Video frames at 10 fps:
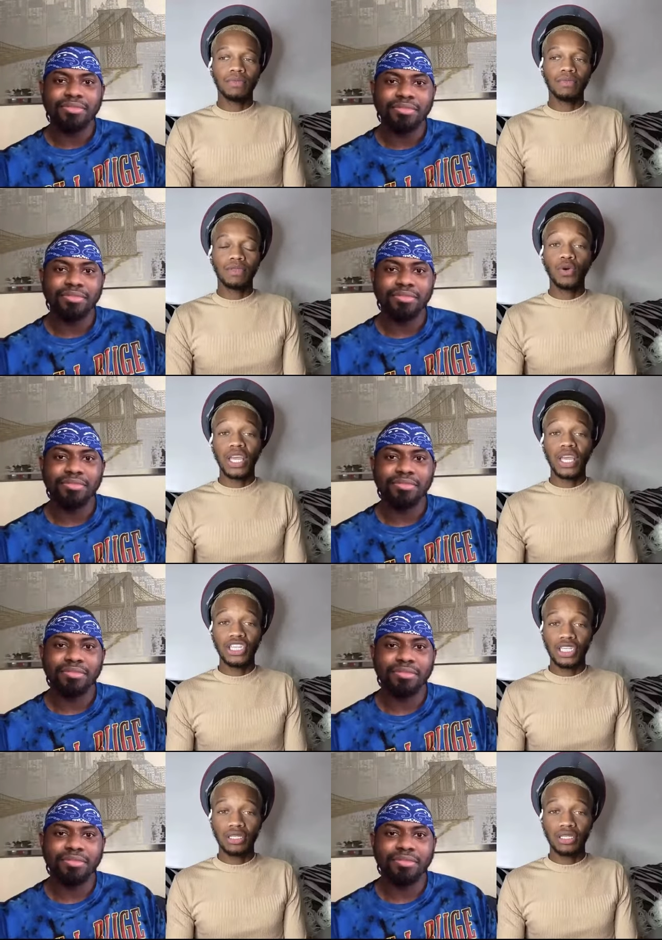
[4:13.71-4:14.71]

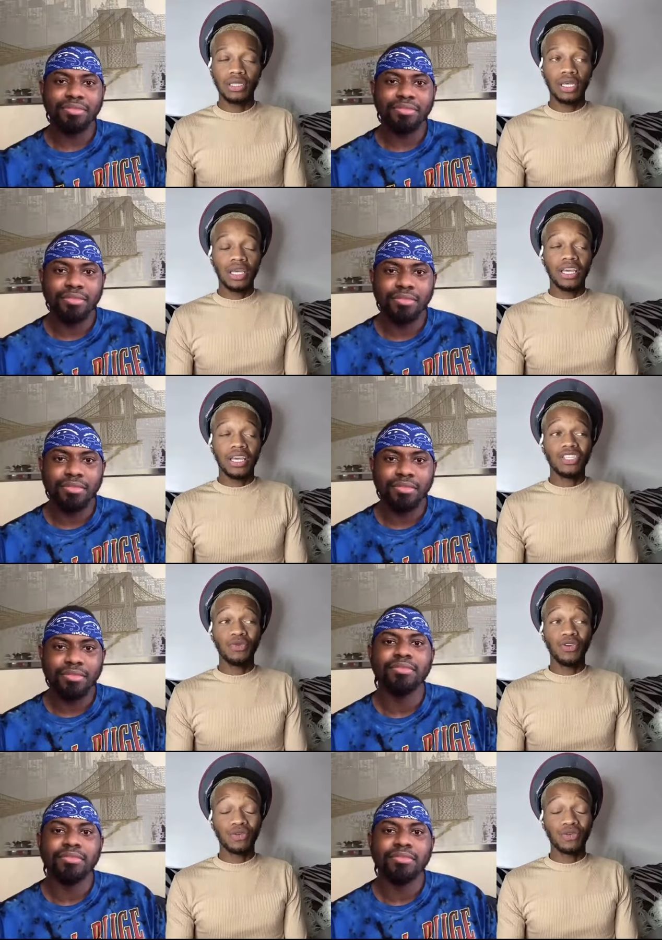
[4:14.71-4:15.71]
Speaker 1: location. It's a
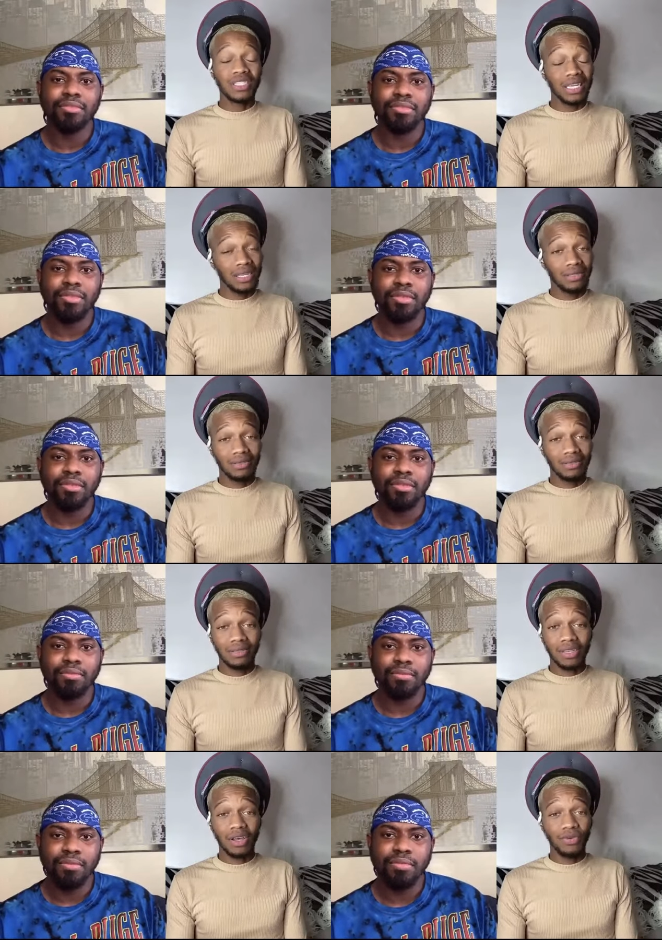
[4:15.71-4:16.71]
beautiful city,
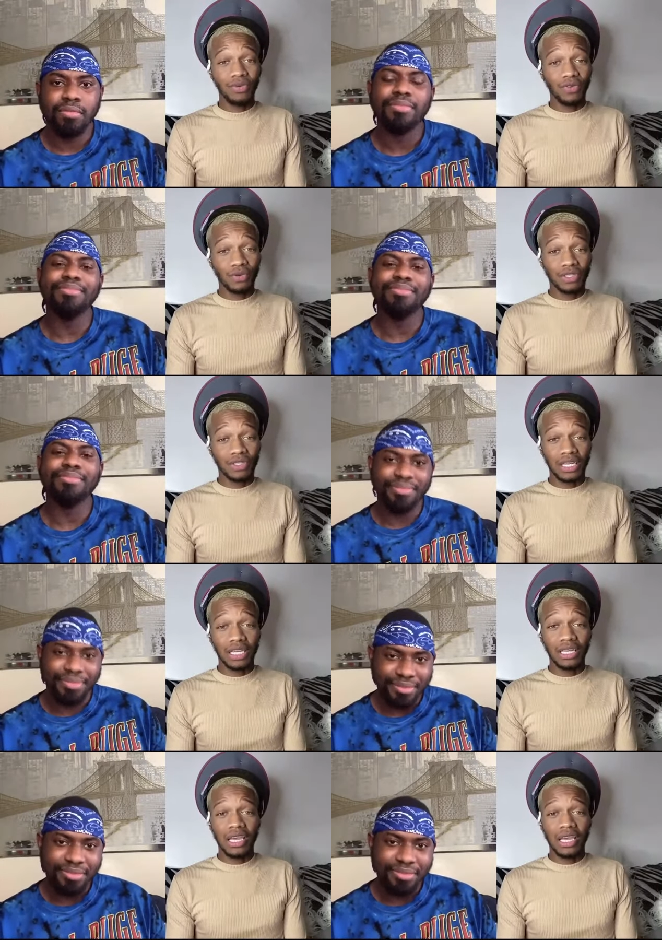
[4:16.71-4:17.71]
a beautiful mm-hmm.
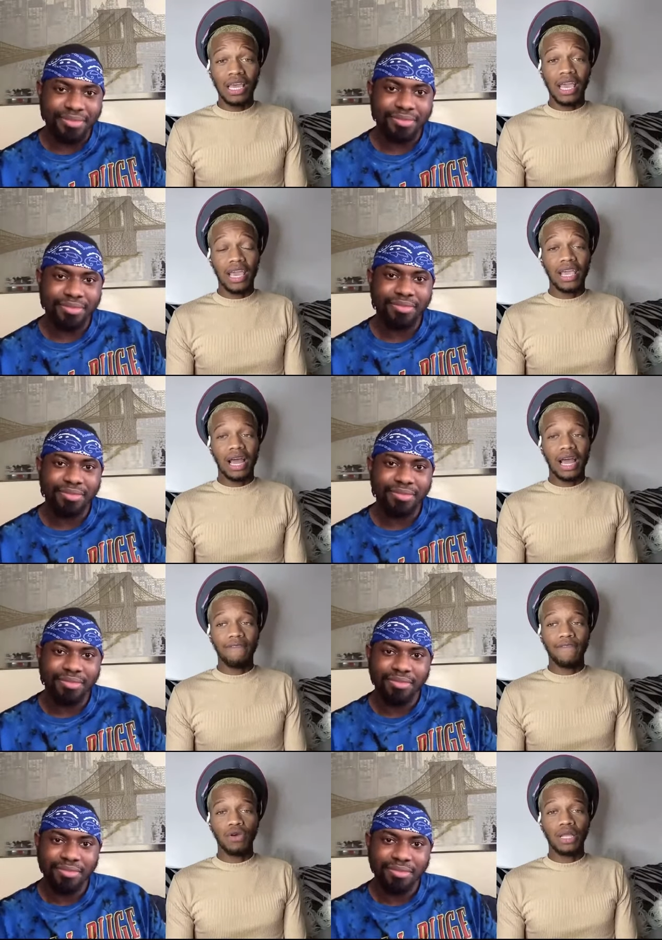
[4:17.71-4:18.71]
city, and I
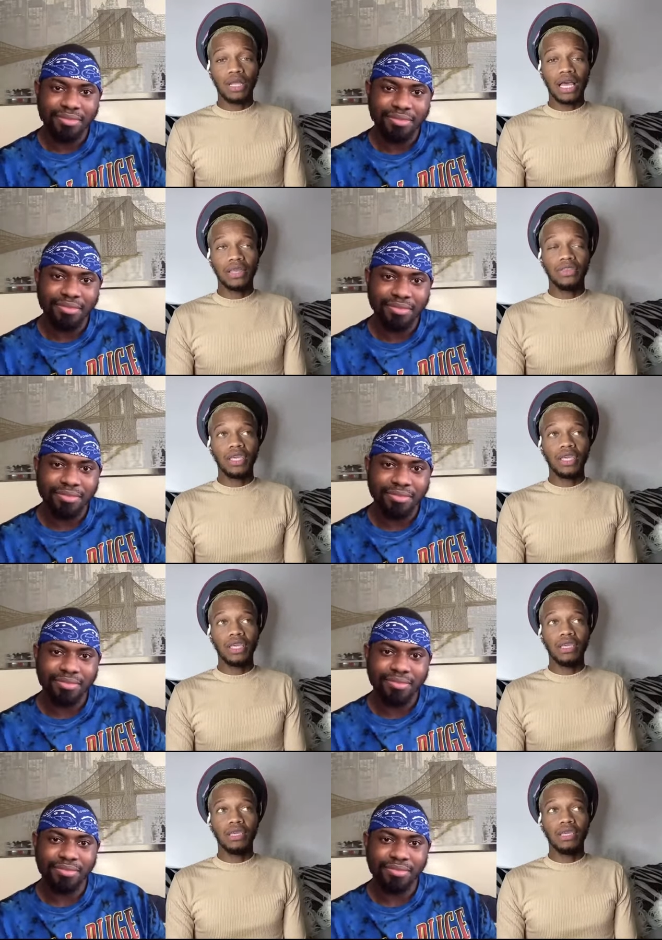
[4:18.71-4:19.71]
feel like
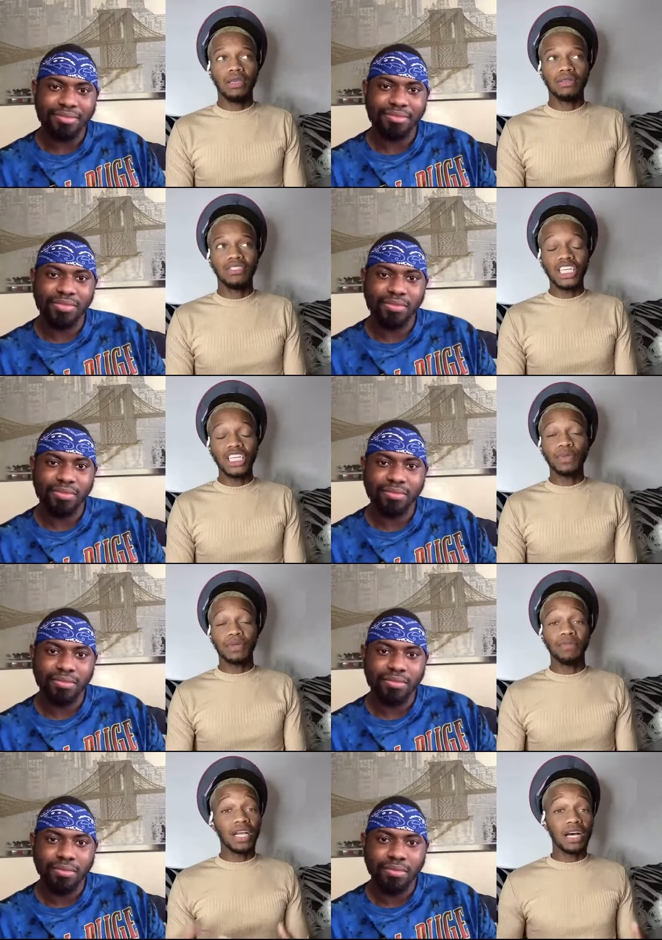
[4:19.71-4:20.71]
the just
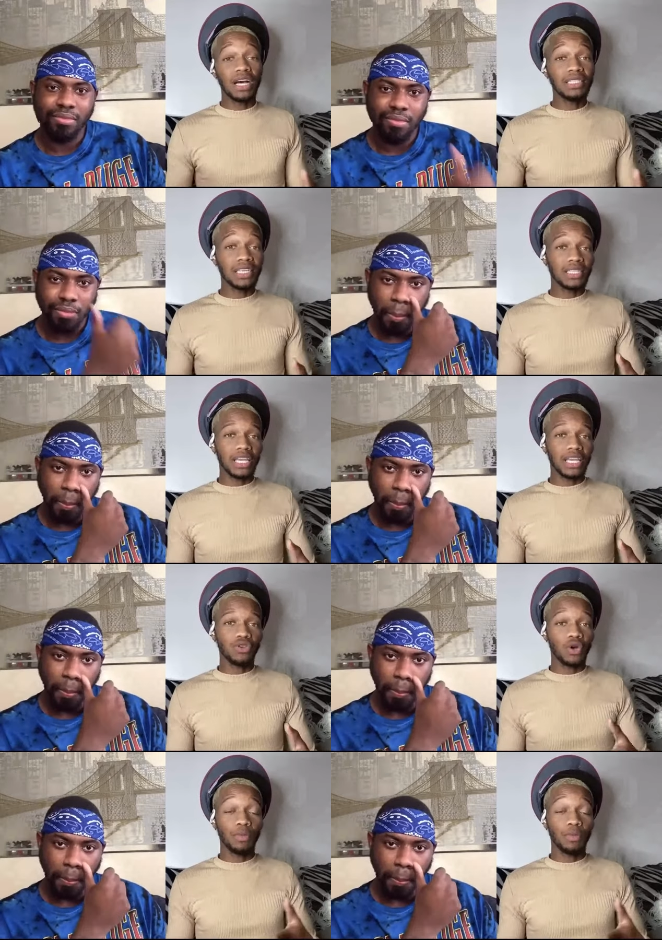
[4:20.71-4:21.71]
because it's like you
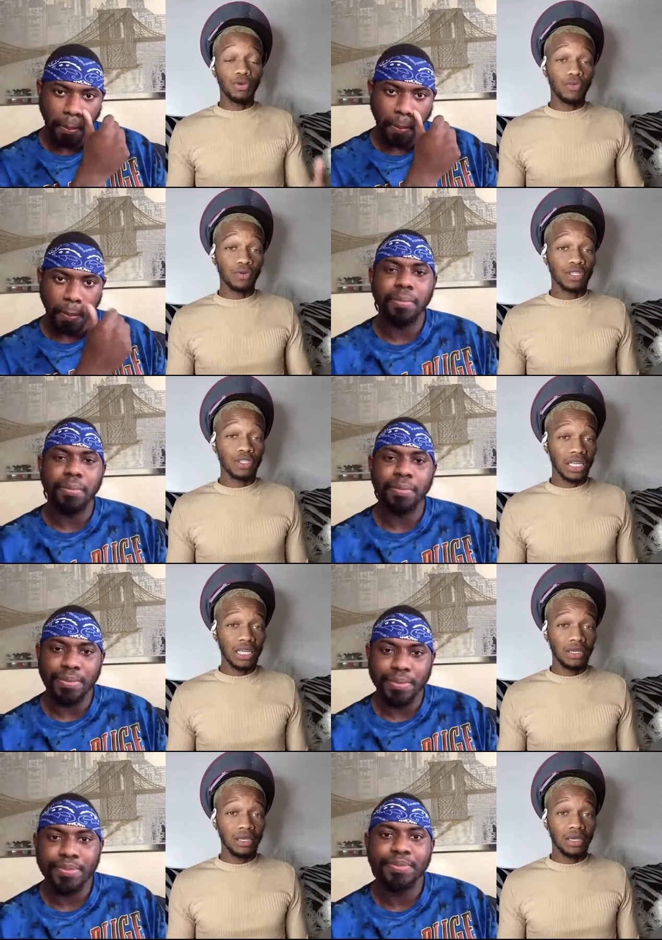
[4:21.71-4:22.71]
know a beautiful
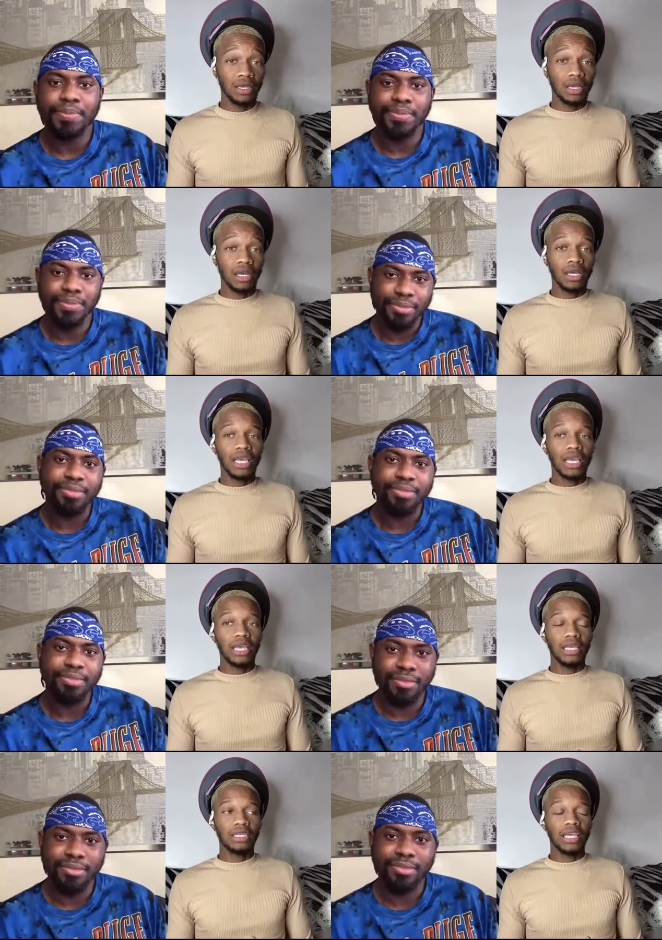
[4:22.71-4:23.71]
city,
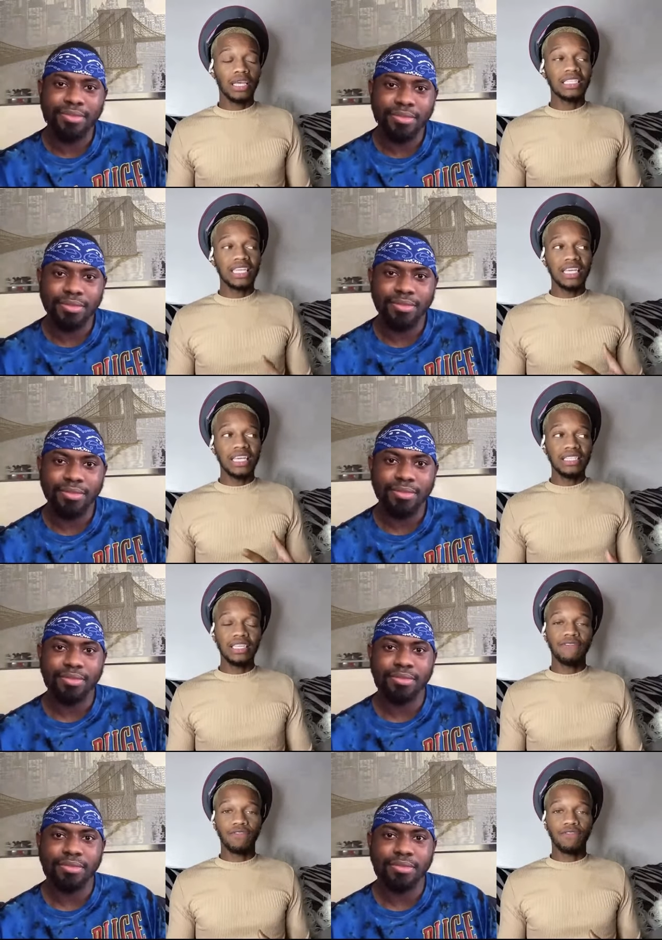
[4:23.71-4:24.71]
it mm-hmm. it's easy
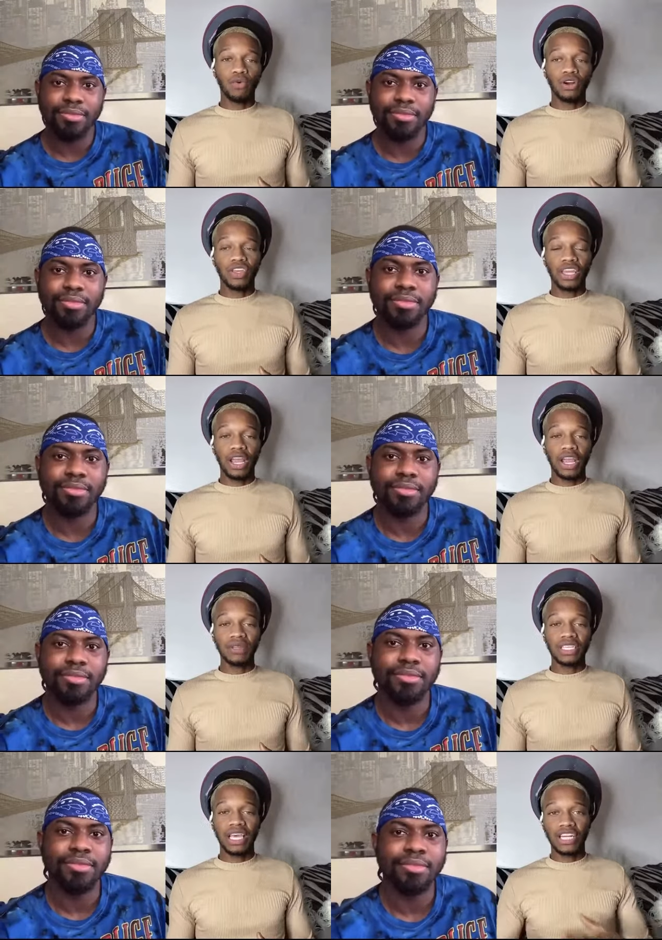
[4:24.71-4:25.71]
for the cameras
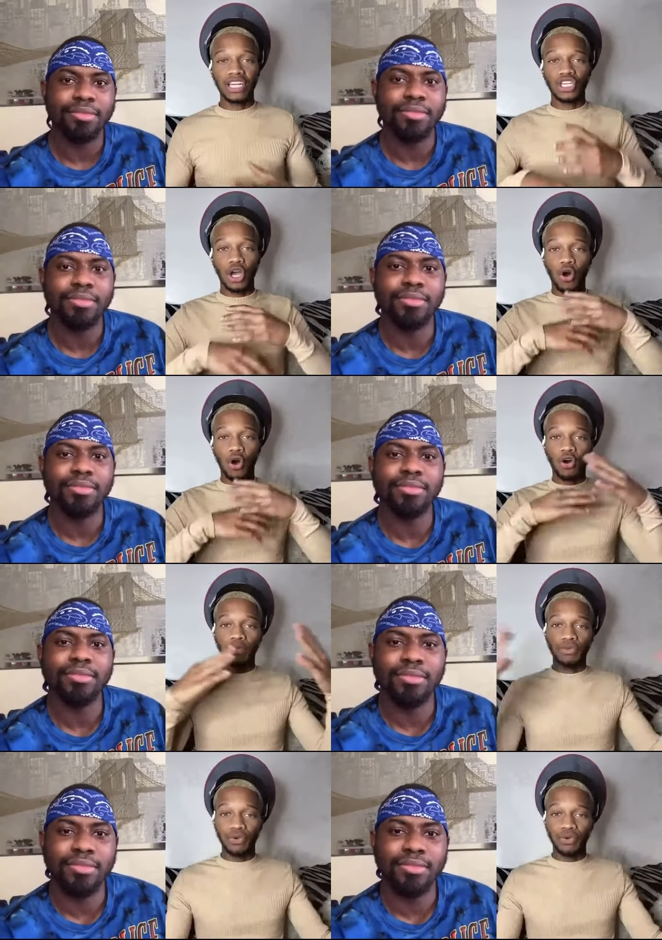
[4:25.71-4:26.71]
to catch all the
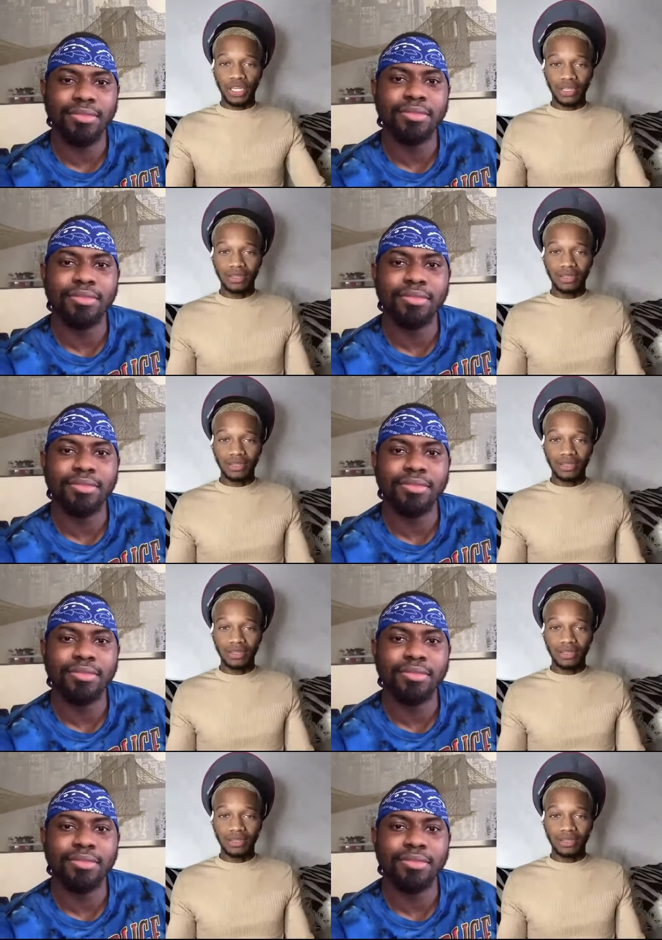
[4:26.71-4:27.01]
beauty,